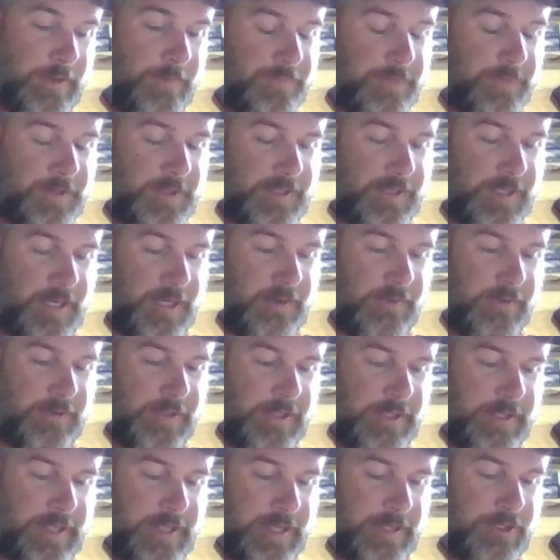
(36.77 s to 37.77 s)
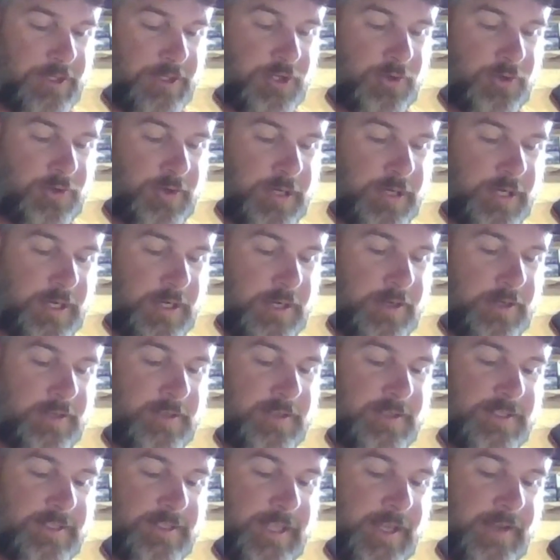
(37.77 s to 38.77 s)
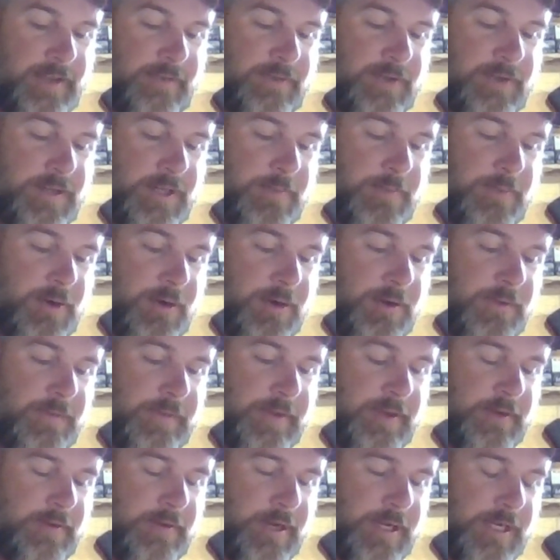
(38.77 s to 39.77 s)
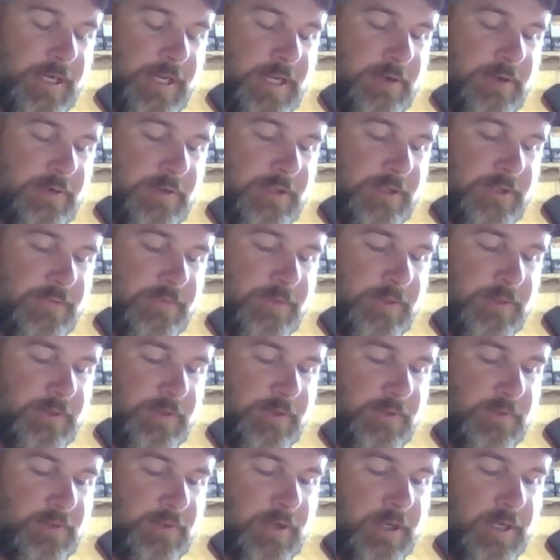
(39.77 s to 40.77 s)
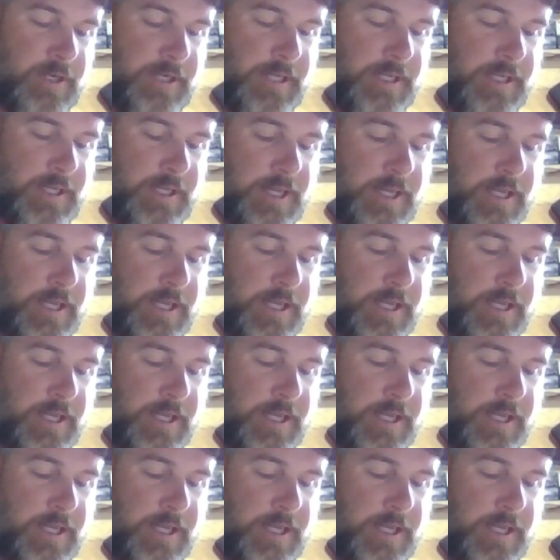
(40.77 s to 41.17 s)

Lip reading: it's kind of really that trigger safety part of it right now. Just feels a little gritty.